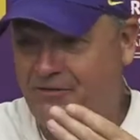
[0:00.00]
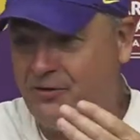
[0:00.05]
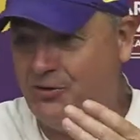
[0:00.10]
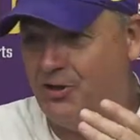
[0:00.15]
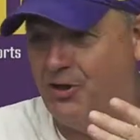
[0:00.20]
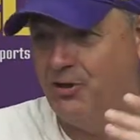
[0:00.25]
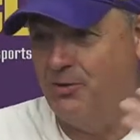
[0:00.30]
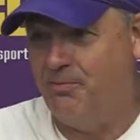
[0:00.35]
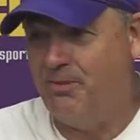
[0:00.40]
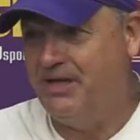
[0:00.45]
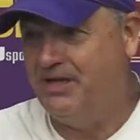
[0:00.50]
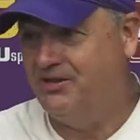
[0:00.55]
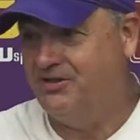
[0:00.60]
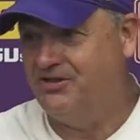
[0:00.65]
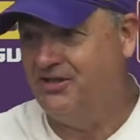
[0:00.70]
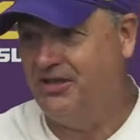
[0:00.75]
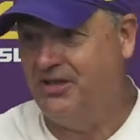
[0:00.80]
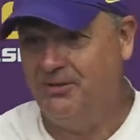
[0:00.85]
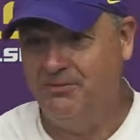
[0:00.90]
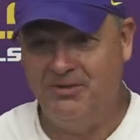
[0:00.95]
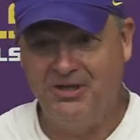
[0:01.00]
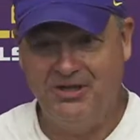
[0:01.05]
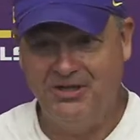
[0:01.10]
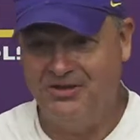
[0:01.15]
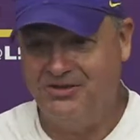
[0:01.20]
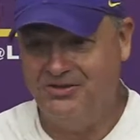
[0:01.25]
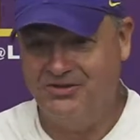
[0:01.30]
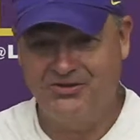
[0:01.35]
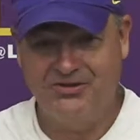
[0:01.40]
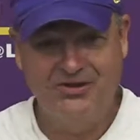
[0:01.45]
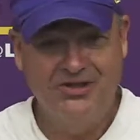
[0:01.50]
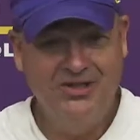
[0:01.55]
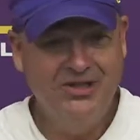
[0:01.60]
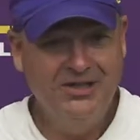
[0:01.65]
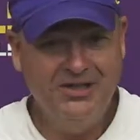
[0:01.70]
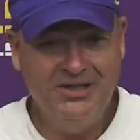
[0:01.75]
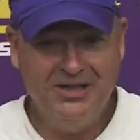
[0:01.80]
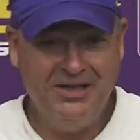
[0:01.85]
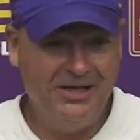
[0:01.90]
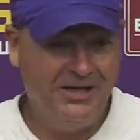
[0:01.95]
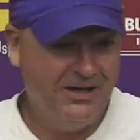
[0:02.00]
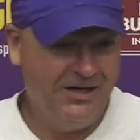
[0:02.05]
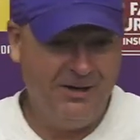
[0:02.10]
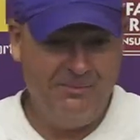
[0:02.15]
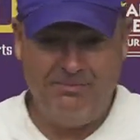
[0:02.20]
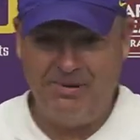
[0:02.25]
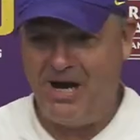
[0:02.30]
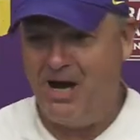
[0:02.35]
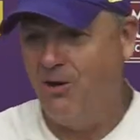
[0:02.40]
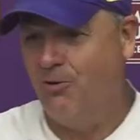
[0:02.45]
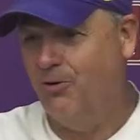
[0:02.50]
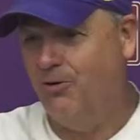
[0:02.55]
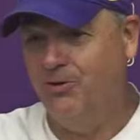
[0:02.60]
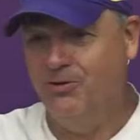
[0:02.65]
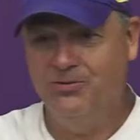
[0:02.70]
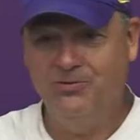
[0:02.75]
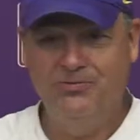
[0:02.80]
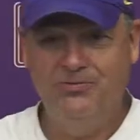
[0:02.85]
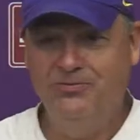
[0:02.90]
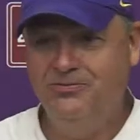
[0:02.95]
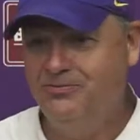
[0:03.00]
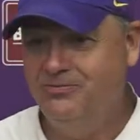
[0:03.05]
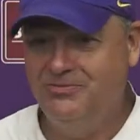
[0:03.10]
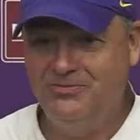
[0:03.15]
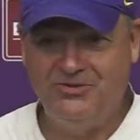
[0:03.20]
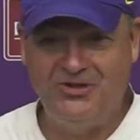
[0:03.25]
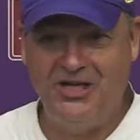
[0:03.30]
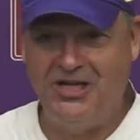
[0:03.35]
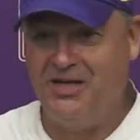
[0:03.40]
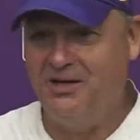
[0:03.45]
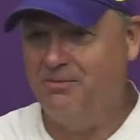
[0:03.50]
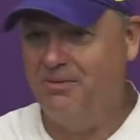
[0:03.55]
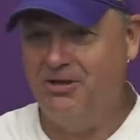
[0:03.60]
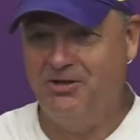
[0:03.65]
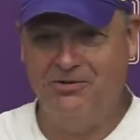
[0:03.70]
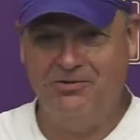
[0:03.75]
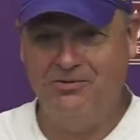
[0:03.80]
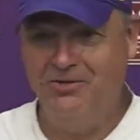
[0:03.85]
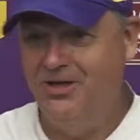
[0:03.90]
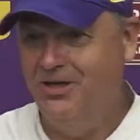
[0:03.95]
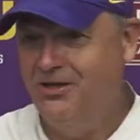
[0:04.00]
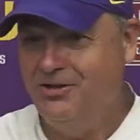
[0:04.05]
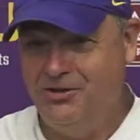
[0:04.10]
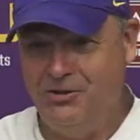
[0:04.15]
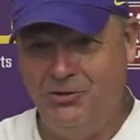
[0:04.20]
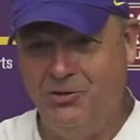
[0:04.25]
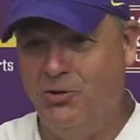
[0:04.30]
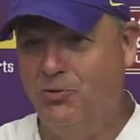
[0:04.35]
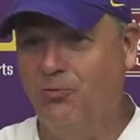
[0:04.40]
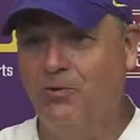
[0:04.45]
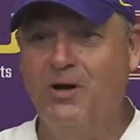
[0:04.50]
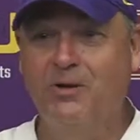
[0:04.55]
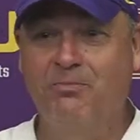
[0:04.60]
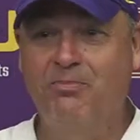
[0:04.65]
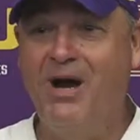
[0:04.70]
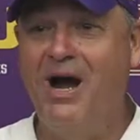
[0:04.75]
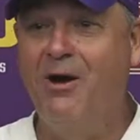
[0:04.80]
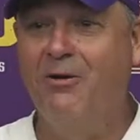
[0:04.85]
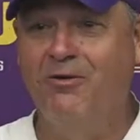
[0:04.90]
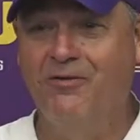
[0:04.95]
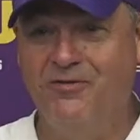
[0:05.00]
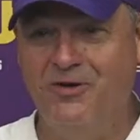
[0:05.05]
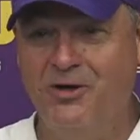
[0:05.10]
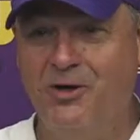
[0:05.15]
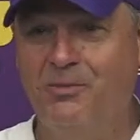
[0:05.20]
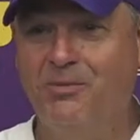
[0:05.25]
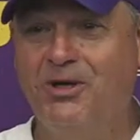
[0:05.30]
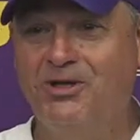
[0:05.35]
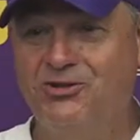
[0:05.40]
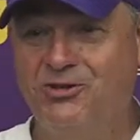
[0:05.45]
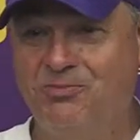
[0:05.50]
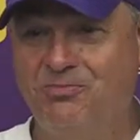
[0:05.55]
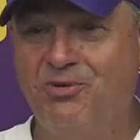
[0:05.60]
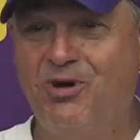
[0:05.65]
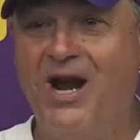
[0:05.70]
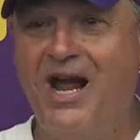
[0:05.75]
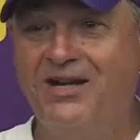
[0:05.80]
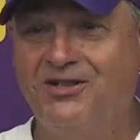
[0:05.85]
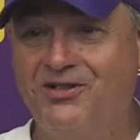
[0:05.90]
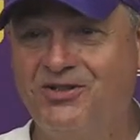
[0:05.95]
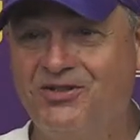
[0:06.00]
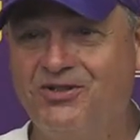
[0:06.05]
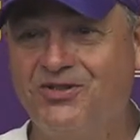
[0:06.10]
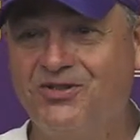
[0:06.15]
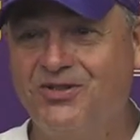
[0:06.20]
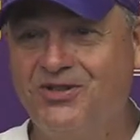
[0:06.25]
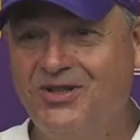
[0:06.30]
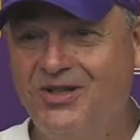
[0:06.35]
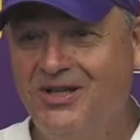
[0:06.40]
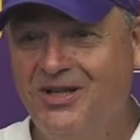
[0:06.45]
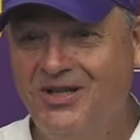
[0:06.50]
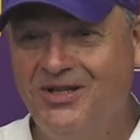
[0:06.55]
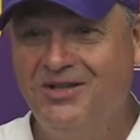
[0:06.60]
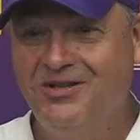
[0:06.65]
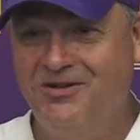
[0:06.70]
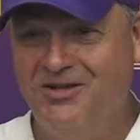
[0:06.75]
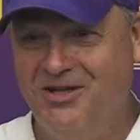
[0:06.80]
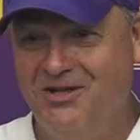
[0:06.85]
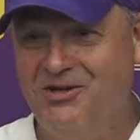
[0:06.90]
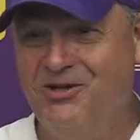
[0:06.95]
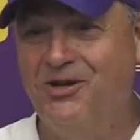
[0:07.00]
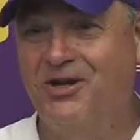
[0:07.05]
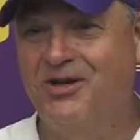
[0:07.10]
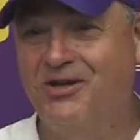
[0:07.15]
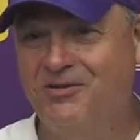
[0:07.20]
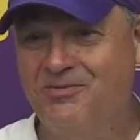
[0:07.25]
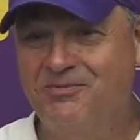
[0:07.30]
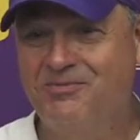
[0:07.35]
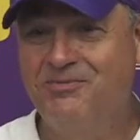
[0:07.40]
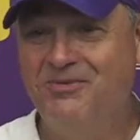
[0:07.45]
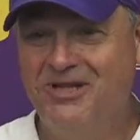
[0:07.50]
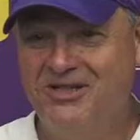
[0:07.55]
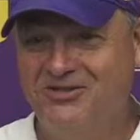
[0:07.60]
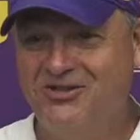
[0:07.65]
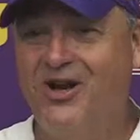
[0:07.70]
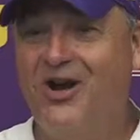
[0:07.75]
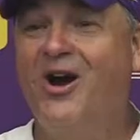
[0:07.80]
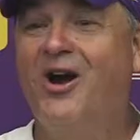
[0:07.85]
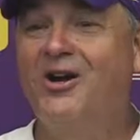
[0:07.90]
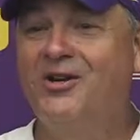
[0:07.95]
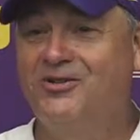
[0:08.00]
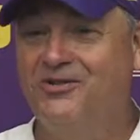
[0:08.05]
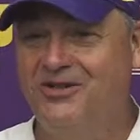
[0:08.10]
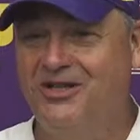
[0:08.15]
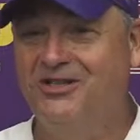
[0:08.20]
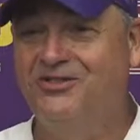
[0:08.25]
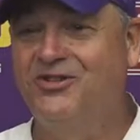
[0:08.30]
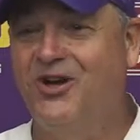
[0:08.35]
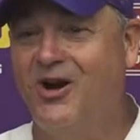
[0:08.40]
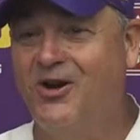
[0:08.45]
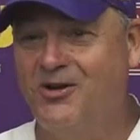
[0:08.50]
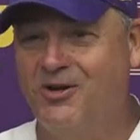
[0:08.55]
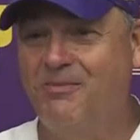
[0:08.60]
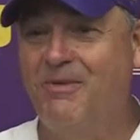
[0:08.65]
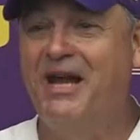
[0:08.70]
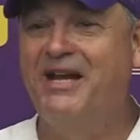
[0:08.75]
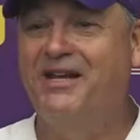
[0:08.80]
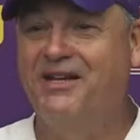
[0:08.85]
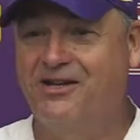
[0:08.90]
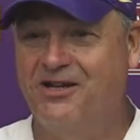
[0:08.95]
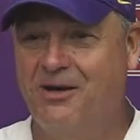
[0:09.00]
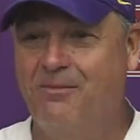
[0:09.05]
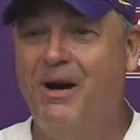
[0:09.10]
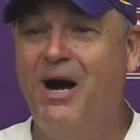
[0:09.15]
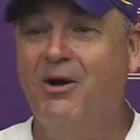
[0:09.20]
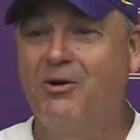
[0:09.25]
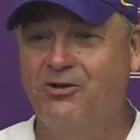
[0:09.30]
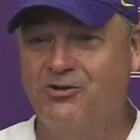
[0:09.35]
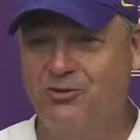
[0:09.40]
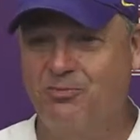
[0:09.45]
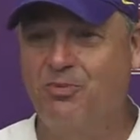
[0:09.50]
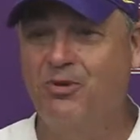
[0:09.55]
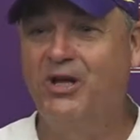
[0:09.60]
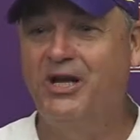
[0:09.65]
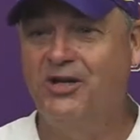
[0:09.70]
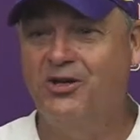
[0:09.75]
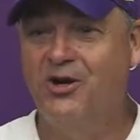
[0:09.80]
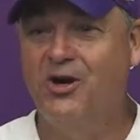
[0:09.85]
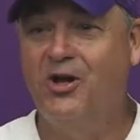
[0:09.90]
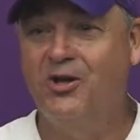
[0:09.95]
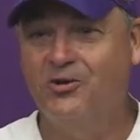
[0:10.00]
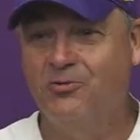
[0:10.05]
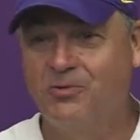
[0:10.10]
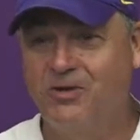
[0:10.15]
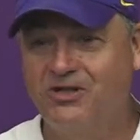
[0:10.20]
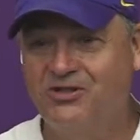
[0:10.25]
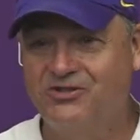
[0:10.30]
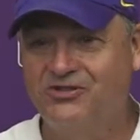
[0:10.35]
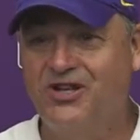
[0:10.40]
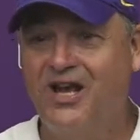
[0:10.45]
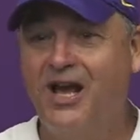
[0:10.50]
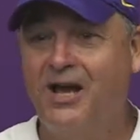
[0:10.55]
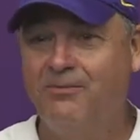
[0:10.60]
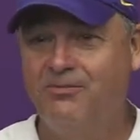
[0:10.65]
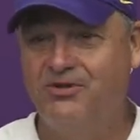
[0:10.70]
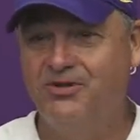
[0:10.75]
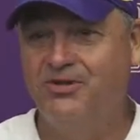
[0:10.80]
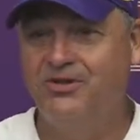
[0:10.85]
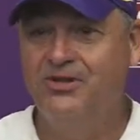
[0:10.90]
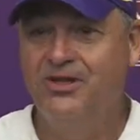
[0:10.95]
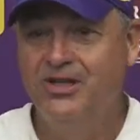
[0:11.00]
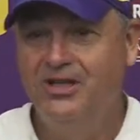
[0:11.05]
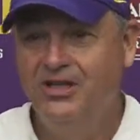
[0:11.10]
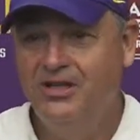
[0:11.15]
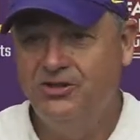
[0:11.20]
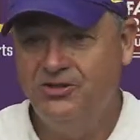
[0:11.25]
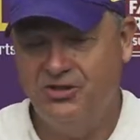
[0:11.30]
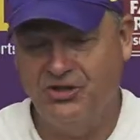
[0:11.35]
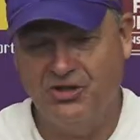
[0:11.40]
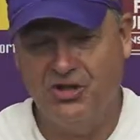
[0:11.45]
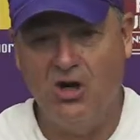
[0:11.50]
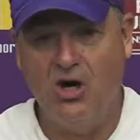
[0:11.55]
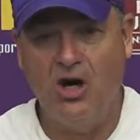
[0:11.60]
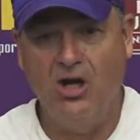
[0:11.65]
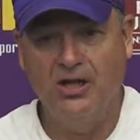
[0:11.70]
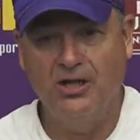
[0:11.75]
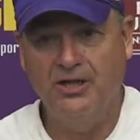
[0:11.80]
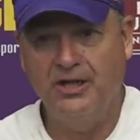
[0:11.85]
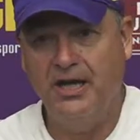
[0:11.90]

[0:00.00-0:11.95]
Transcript: you're going to be a team that is uh, a power team and you don't run power very much in practice, then you're going to it's a hard it's hard to make it come out as a play caller when it's time to to call it.